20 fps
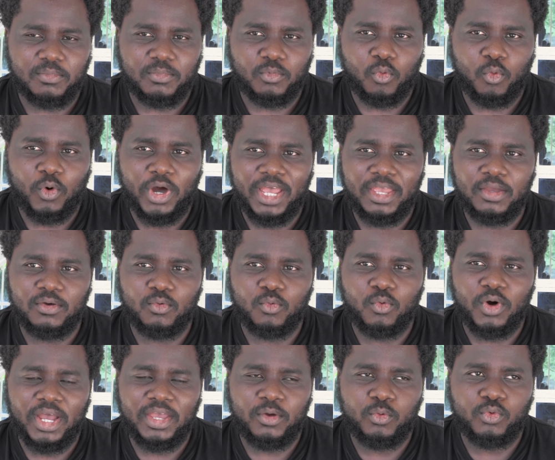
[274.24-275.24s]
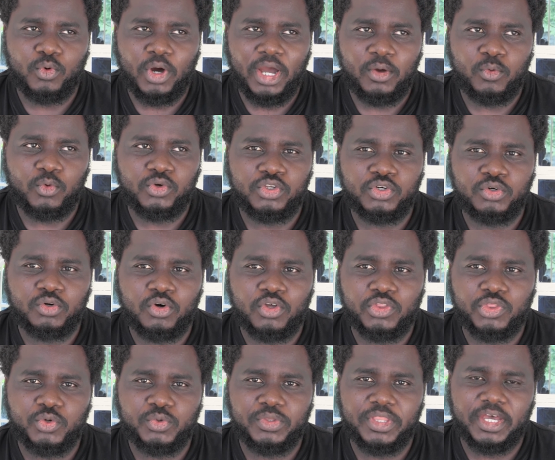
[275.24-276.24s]
Why would you go
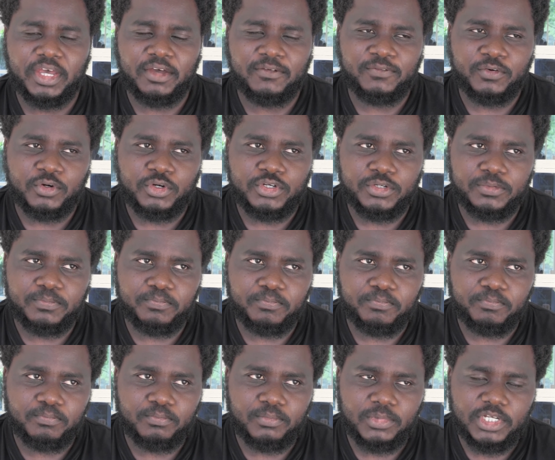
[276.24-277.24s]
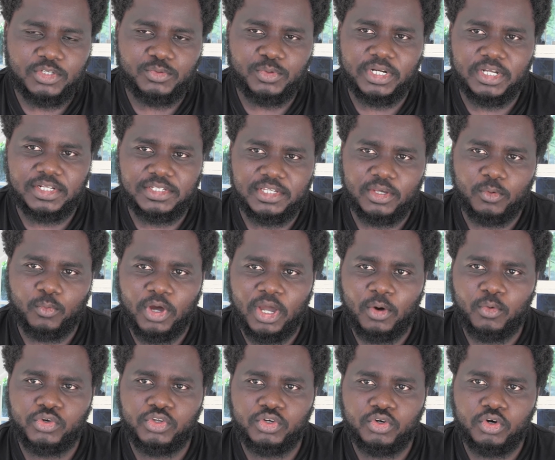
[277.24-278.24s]
through the effort? Here's what I'd say. Why
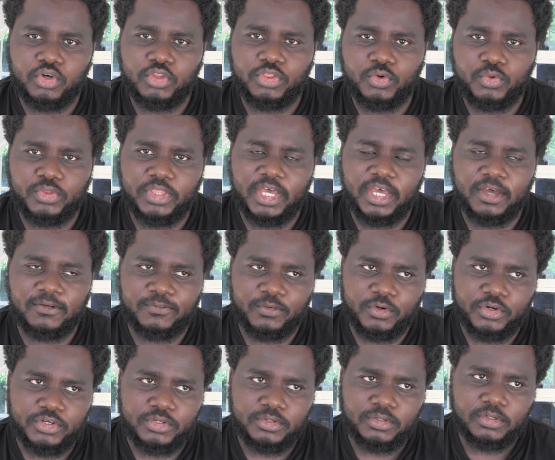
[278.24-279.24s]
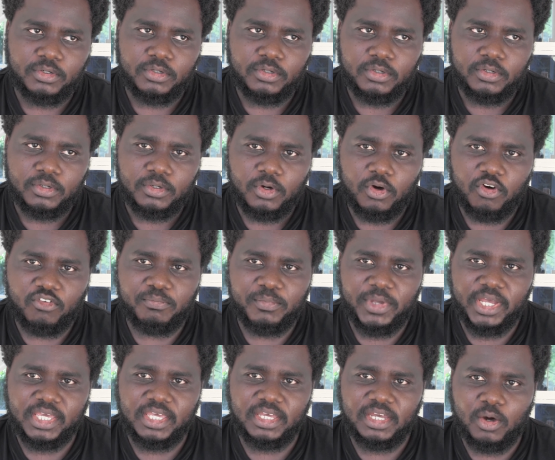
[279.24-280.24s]
would you go through the effort of
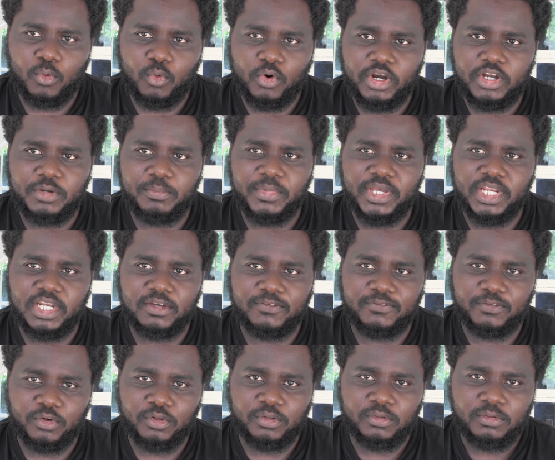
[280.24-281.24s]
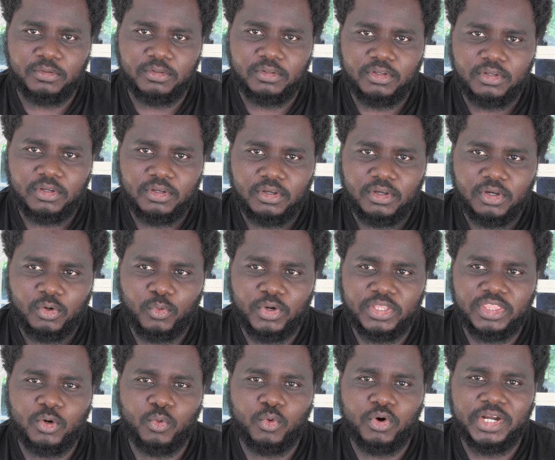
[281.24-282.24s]
making a word meaningful
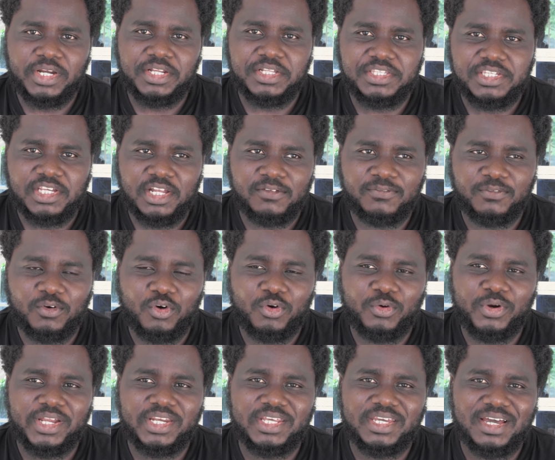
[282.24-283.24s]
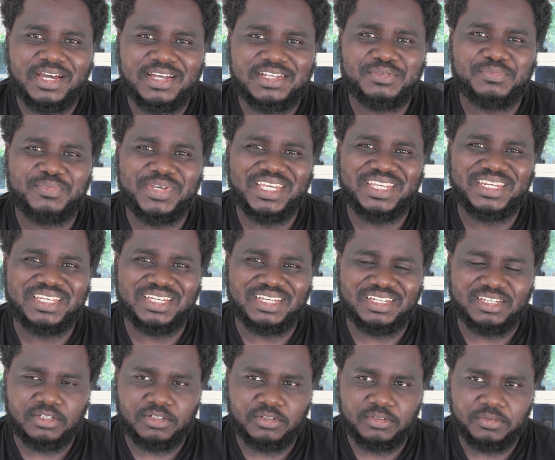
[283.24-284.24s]
when the word itself already has meaning,